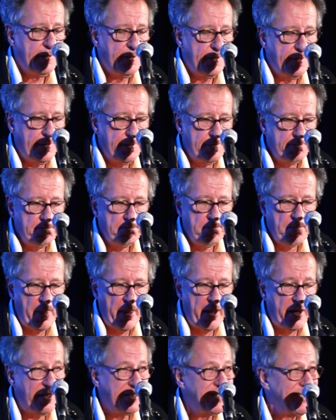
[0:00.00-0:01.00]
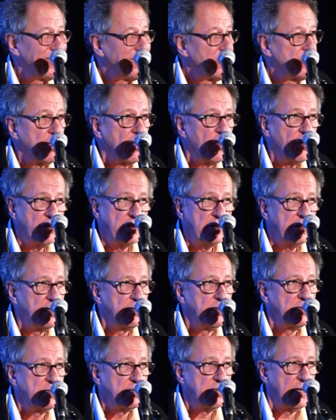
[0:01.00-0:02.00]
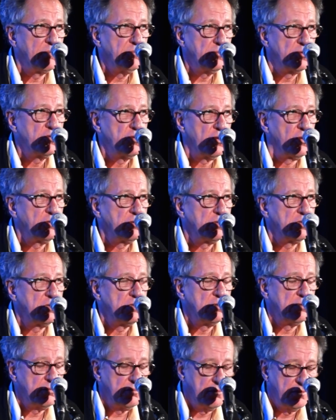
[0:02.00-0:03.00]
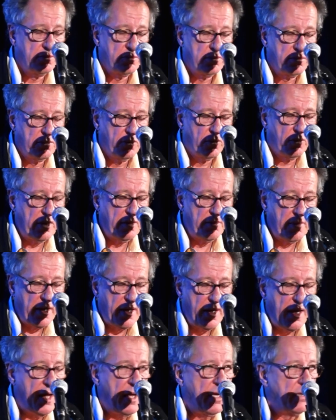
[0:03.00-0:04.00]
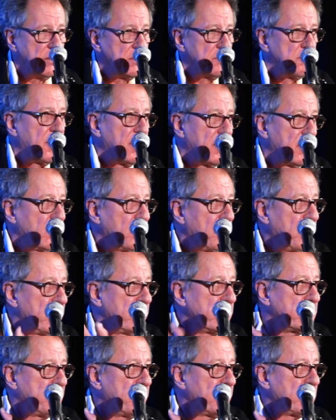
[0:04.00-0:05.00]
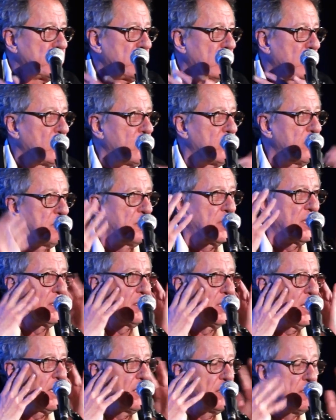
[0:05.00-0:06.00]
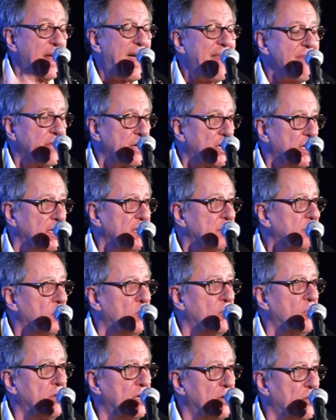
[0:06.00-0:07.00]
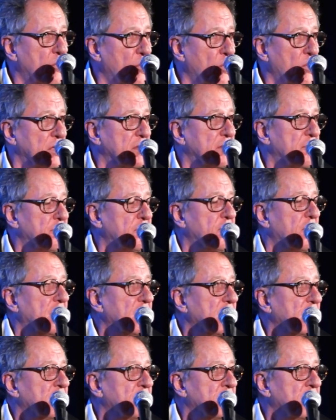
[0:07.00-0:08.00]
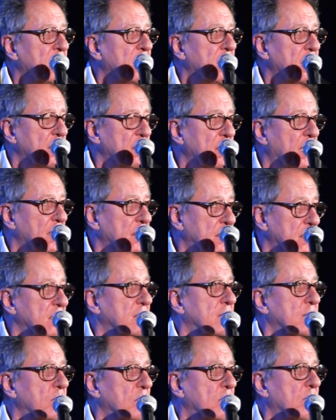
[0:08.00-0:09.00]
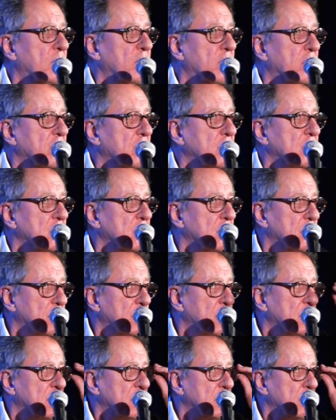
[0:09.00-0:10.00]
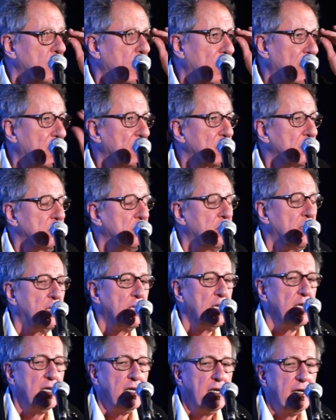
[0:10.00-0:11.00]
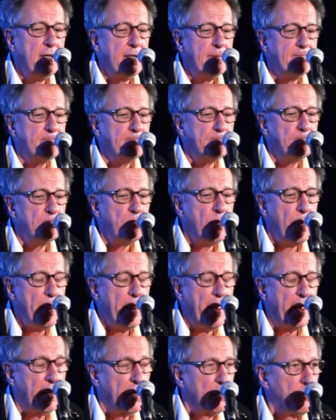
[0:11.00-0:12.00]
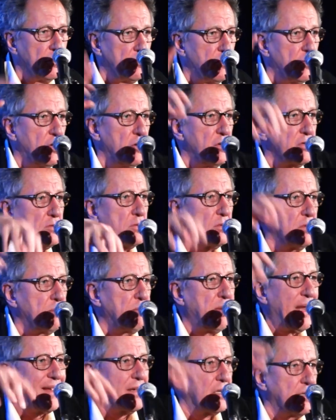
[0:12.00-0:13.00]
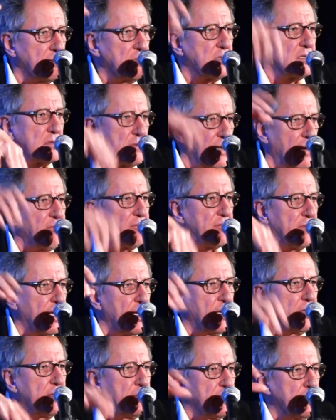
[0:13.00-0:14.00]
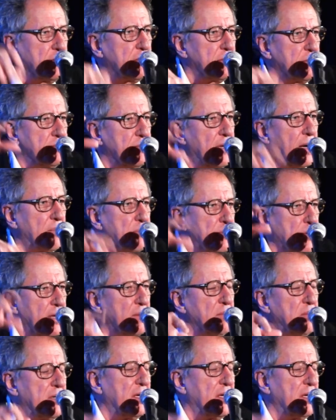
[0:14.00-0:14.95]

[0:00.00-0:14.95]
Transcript: And I said, as long as there are some shots where my hands, my elbows, my shoulder and my head and the keyboard are all in the frame, I think it will work well. And I would rehearse with a blanket stuffed down into the upright